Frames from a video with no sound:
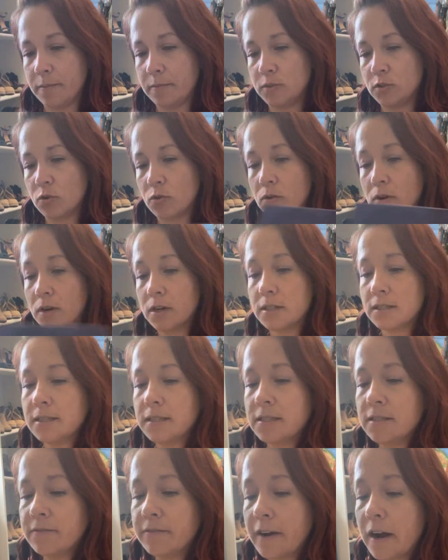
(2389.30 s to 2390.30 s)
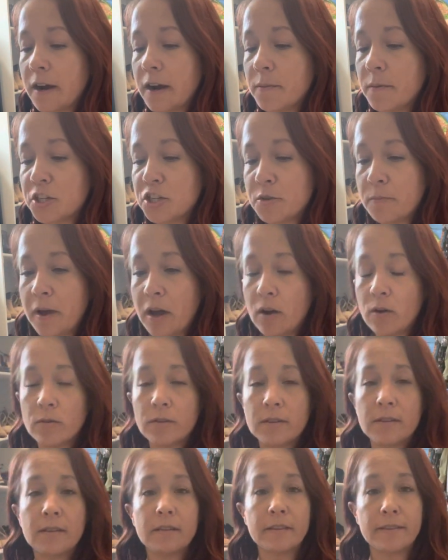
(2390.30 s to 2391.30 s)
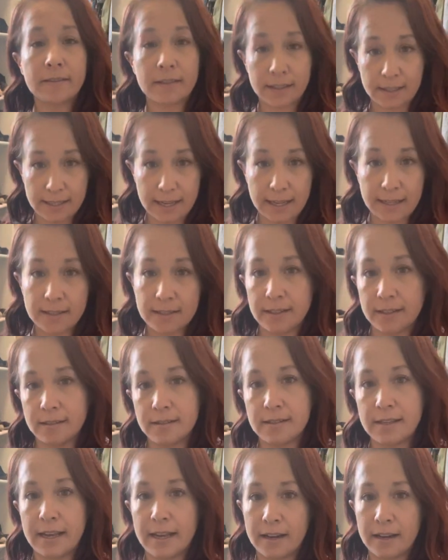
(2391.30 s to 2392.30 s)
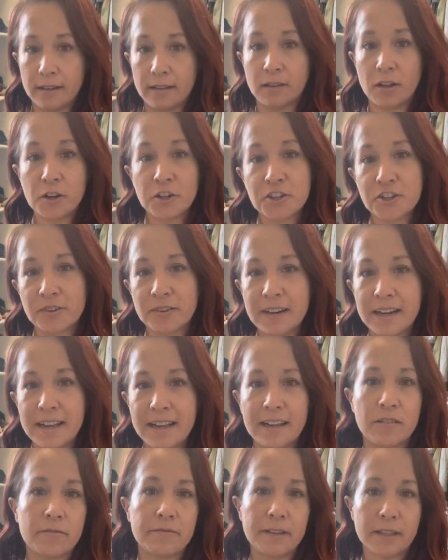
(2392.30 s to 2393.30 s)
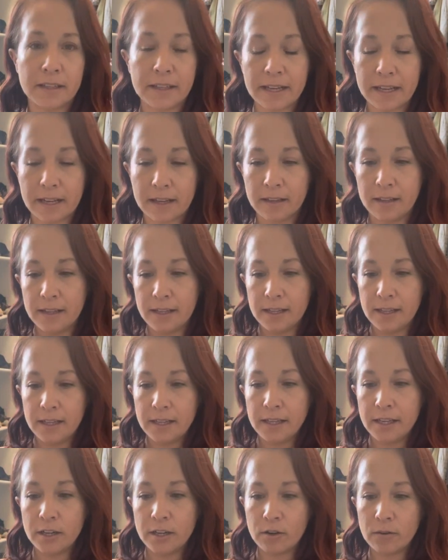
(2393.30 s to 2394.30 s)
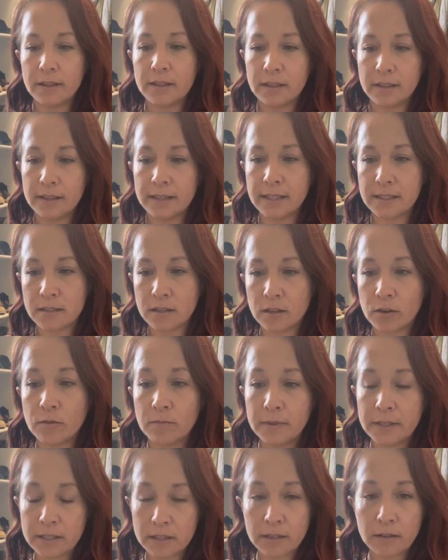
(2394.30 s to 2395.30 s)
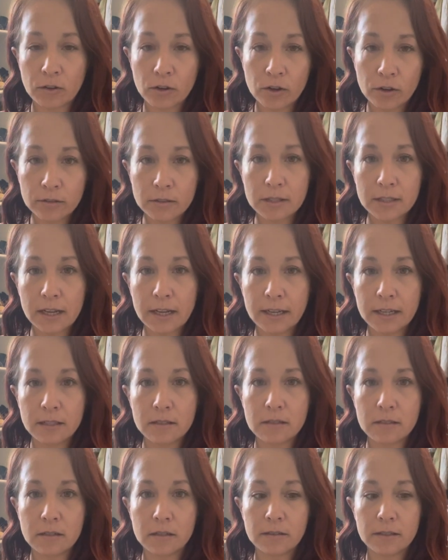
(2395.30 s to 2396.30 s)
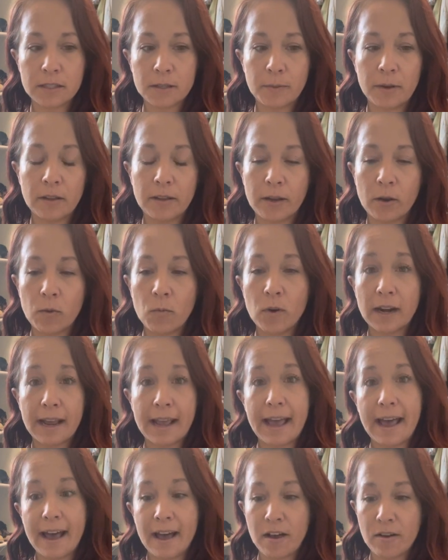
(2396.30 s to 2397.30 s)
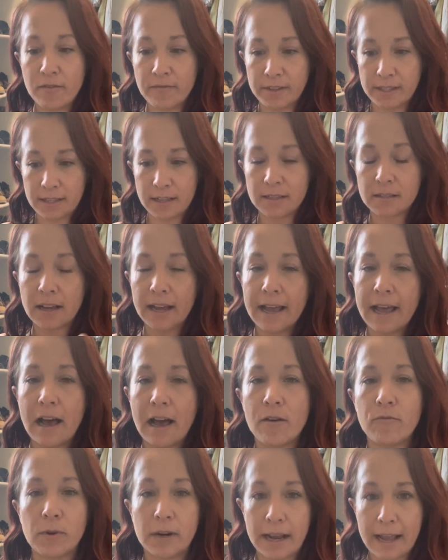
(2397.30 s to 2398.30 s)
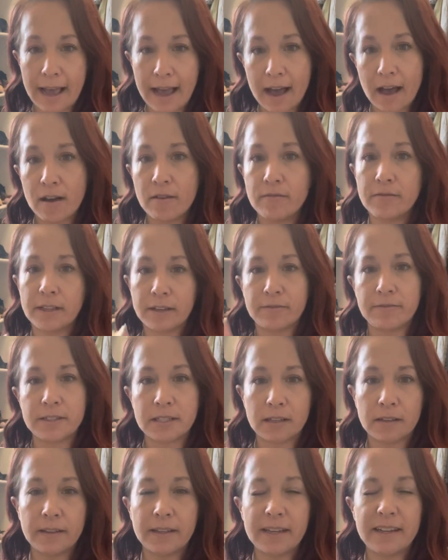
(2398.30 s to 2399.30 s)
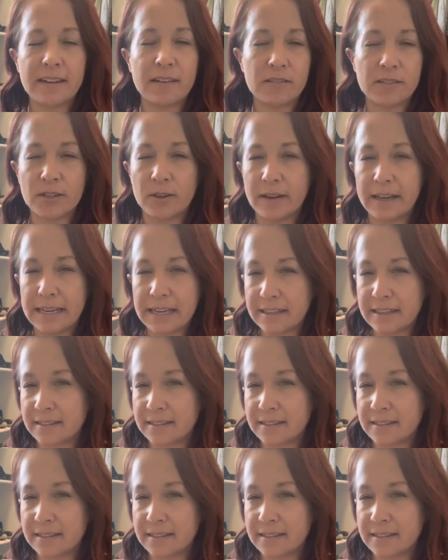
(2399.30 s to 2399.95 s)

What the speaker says: Taurus is very much about the senses and luxury and feeling, you know, and it's an earth sign, so it's about like what I have. It says I have what I have, like physically, and also I need